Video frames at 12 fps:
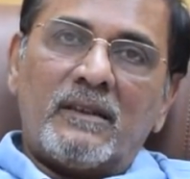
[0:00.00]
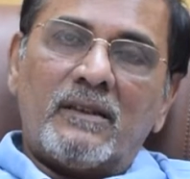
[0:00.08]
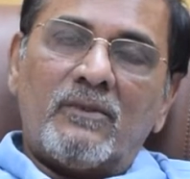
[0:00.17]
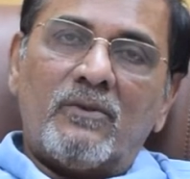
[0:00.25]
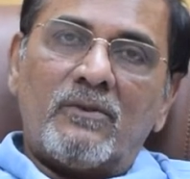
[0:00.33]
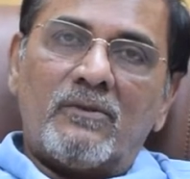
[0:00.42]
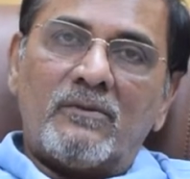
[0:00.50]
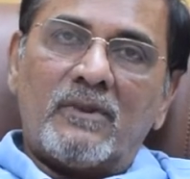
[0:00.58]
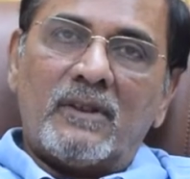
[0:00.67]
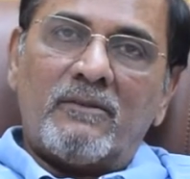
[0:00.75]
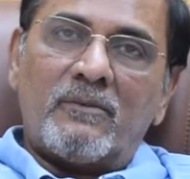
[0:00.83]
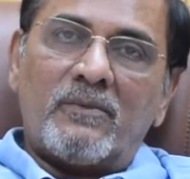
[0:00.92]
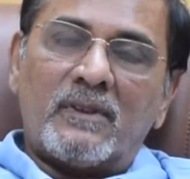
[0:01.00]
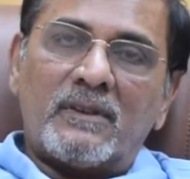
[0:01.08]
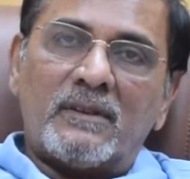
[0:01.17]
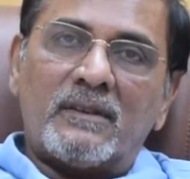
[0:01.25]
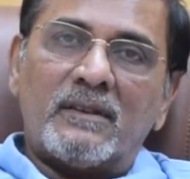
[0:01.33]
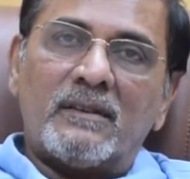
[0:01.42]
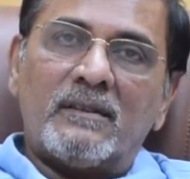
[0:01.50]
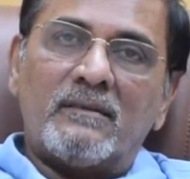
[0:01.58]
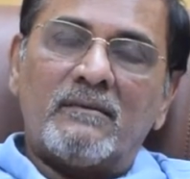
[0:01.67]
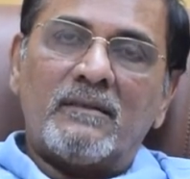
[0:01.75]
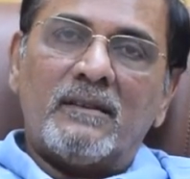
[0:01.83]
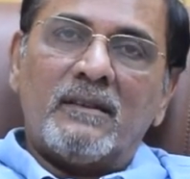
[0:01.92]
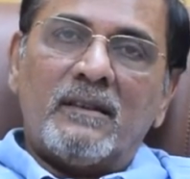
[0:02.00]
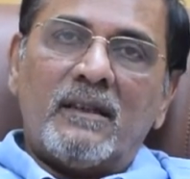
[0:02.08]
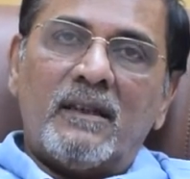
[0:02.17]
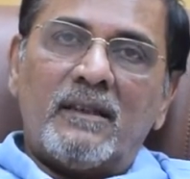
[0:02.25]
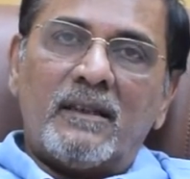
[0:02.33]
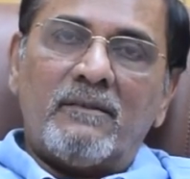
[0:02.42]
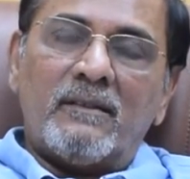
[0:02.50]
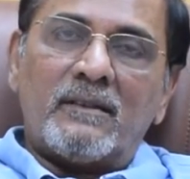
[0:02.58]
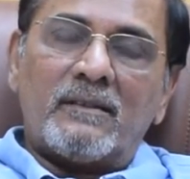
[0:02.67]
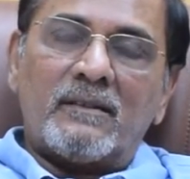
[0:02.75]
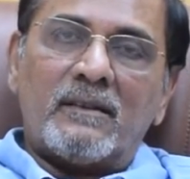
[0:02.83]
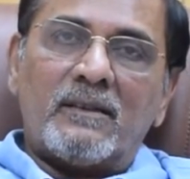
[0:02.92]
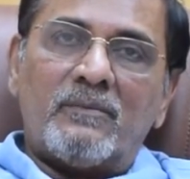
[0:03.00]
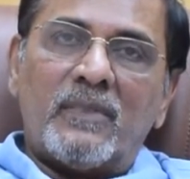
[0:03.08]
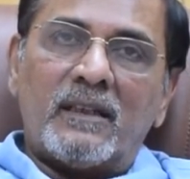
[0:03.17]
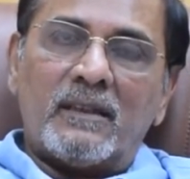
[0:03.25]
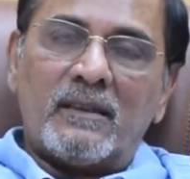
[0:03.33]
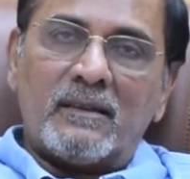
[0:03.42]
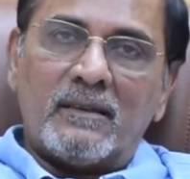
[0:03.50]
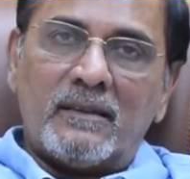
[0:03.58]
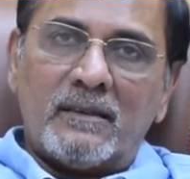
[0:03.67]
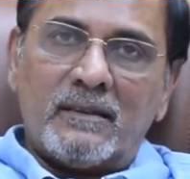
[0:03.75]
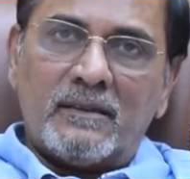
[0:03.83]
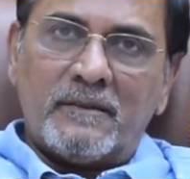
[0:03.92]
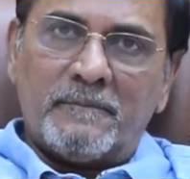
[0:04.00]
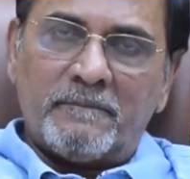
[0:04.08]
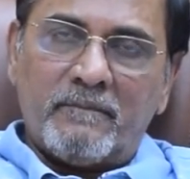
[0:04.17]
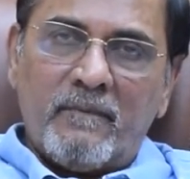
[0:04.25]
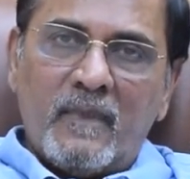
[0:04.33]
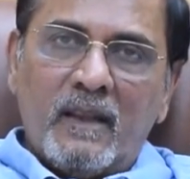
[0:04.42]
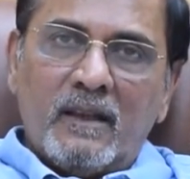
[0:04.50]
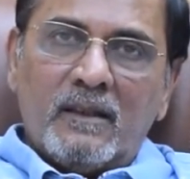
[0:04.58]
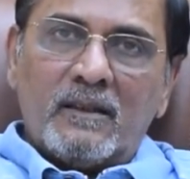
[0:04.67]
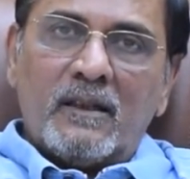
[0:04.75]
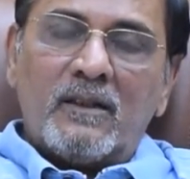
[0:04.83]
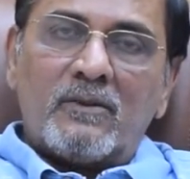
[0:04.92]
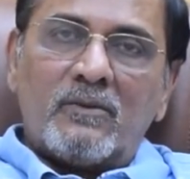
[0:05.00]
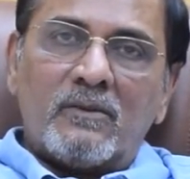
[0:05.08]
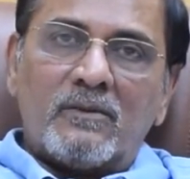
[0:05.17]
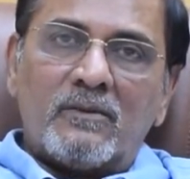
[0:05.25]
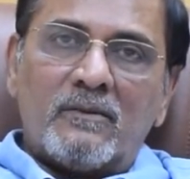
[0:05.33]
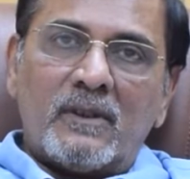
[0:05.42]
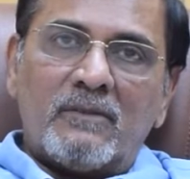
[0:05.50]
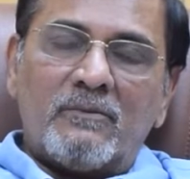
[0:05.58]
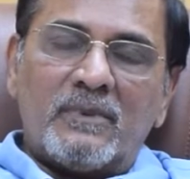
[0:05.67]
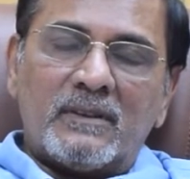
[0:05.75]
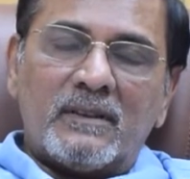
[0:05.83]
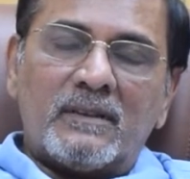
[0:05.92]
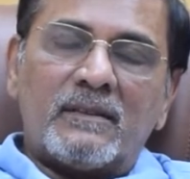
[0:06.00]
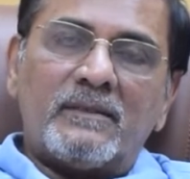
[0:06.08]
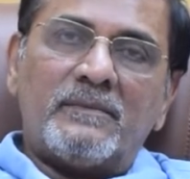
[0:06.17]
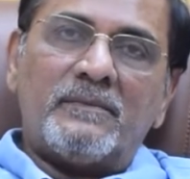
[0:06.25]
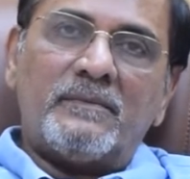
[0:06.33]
go through our processes and give us better controls over our business.